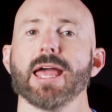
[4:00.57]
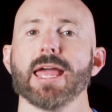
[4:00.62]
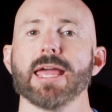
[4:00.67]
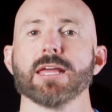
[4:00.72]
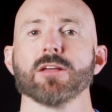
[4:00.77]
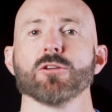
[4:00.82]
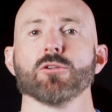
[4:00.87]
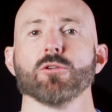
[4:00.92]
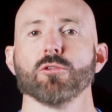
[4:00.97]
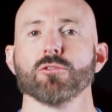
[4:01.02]

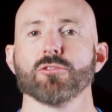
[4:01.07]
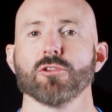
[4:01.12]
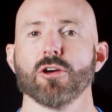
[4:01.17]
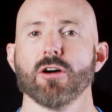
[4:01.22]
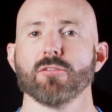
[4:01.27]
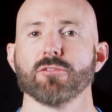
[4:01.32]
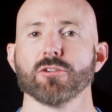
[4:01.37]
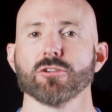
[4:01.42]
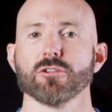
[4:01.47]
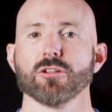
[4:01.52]
angles
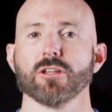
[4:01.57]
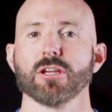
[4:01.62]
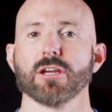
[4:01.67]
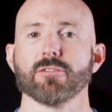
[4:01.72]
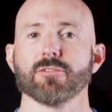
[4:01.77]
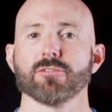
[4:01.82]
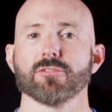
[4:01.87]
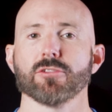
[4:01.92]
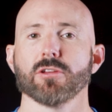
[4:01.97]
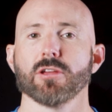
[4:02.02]
of your
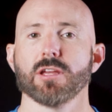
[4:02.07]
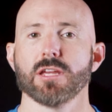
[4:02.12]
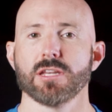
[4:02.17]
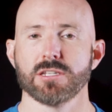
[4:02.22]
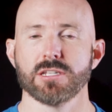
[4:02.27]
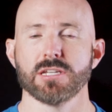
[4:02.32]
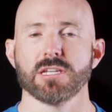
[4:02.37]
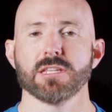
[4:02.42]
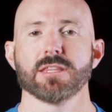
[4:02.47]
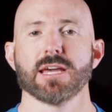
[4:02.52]
lift.
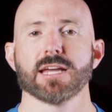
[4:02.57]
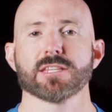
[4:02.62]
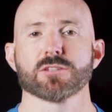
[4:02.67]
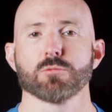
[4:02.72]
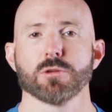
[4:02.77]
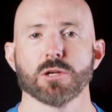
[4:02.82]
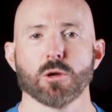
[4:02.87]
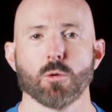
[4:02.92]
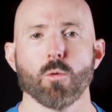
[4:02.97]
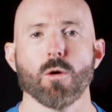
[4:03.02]
Indeed,
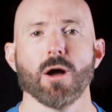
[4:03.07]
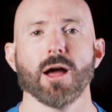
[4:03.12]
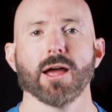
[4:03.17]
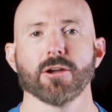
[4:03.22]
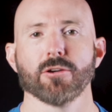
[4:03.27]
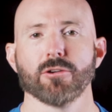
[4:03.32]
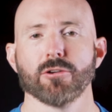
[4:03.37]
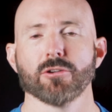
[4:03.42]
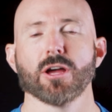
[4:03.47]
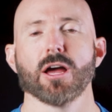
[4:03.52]
that's
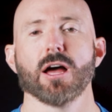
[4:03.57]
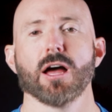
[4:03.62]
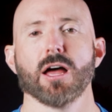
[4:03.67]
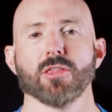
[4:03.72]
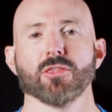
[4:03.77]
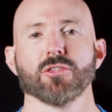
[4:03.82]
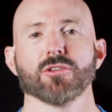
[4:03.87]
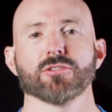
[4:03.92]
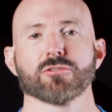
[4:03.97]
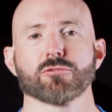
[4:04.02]
required
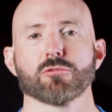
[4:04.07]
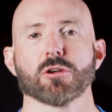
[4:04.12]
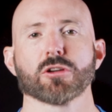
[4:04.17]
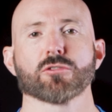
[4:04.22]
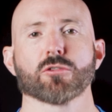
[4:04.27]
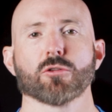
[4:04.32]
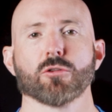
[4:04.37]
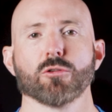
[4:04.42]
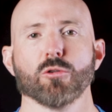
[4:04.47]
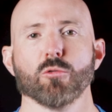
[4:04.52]
on the
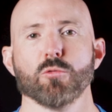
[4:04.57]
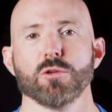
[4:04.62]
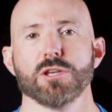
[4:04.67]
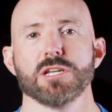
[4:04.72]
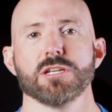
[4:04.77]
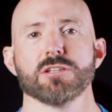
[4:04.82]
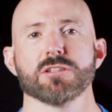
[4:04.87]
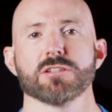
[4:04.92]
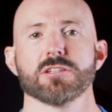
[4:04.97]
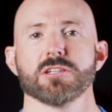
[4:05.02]
strict curl. We
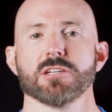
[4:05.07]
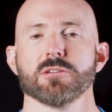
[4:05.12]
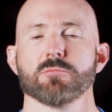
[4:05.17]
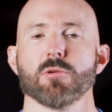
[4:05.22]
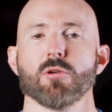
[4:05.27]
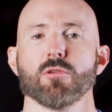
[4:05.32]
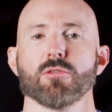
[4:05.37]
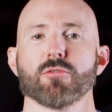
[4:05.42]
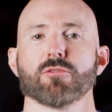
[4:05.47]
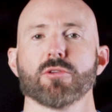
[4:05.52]
need to see it
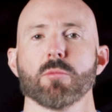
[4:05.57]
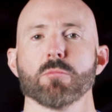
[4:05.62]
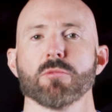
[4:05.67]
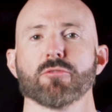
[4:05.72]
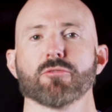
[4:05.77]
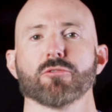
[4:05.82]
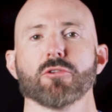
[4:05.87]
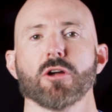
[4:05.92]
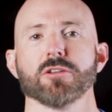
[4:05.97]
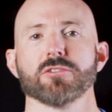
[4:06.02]
both from the
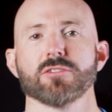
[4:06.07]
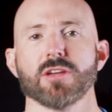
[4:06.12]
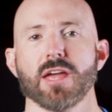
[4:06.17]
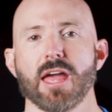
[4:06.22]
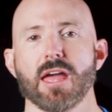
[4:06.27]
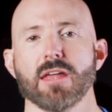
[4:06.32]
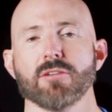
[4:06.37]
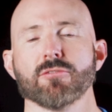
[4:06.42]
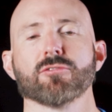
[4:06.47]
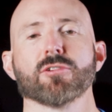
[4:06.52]
front
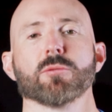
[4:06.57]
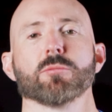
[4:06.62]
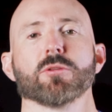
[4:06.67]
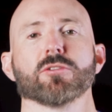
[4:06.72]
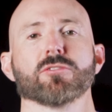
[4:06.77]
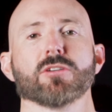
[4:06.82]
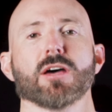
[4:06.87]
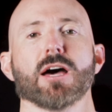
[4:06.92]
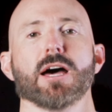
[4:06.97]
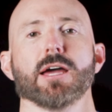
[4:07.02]
and from the
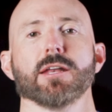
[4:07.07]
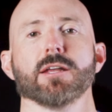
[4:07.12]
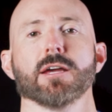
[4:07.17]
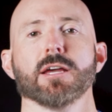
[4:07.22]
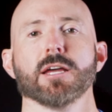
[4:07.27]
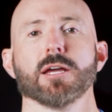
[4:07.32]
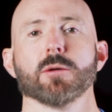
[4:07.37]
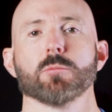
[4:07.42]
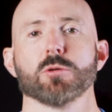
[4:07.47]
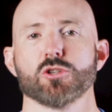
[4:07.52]
side.
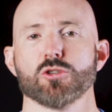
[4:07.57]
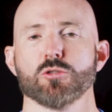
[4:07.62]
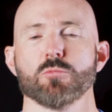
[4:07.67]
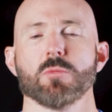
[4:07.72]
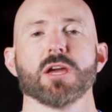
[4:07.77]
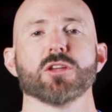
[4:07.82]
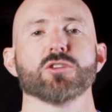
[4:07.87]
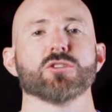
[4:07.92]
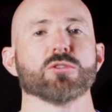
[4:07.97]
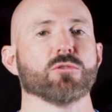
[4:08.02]
But you
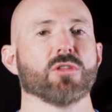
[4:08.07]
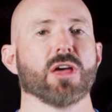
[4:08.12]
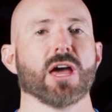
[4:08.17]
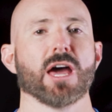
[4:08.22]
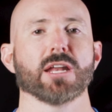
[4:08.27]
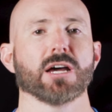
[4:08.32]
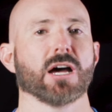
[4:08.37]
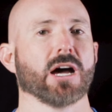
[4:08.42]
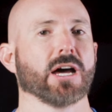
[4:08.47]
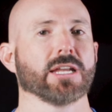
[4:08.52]
may do
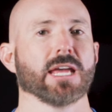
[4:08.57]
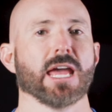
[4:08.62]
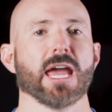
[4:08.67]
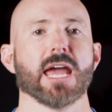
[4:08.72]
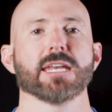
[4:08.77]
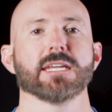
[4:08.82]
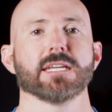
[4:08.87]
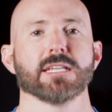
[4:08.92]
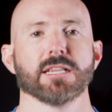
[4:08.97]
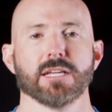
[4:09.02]
that on
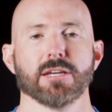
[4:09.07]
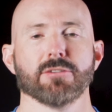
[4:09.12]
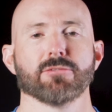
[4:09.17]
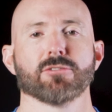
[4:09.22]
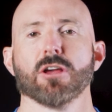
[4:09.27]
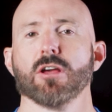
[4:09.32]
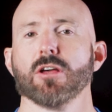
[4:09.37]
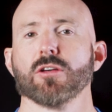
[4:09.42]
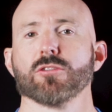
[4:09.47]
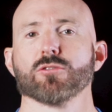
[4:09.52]
any
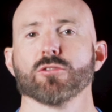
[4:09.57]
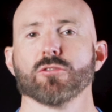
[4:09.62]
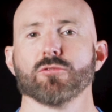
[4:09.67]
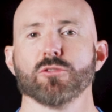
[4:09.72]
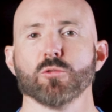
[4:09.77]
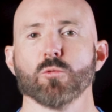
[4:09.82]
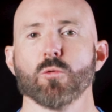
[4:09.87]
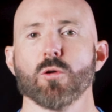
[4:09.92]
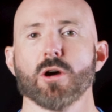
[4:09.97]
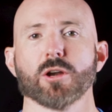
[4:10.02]
lift. So if
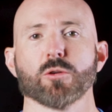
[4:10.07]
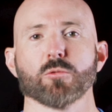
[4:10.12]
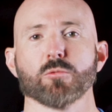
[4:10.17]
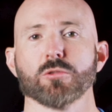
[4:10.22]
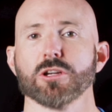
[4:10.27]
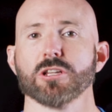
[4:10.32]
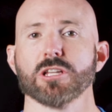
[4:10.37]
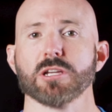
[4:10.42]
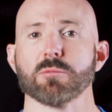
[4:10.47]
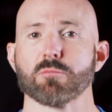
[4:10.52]
you want to
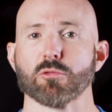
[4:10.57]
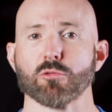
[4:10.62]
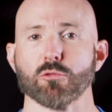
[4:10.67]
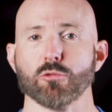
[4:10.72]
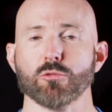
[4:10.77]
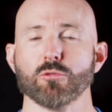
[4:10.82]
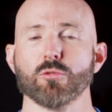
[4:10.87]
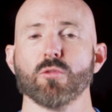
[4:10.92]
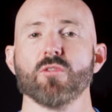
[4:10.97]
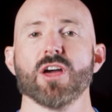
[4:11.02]
really
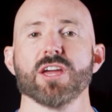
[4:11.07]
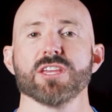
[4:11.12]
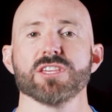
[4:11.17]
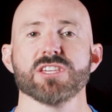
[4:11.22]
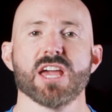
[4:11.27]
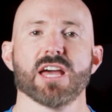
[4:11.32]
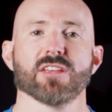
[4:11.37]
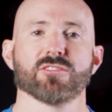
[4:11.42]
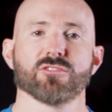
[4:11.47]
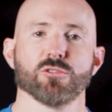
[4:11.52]
prove that
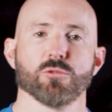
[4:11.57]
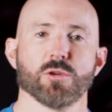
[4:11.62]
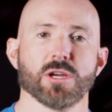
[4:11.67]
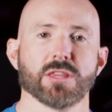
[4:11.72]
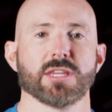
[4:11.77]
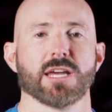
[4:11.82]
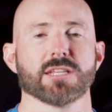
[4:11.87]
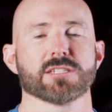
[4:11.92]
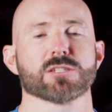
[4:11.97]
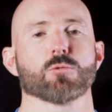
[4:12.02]
yes, you
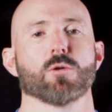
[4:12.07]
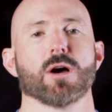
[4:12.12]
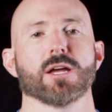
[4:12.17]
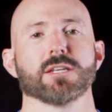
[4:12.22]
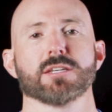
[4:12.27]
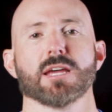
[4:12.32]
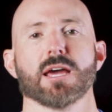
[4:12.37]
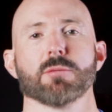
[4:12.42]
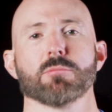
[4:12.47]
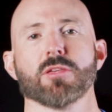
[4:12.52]
hit that
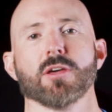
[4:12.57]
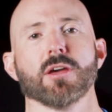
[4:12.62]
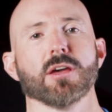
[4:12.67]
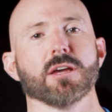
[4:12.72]
squat depth,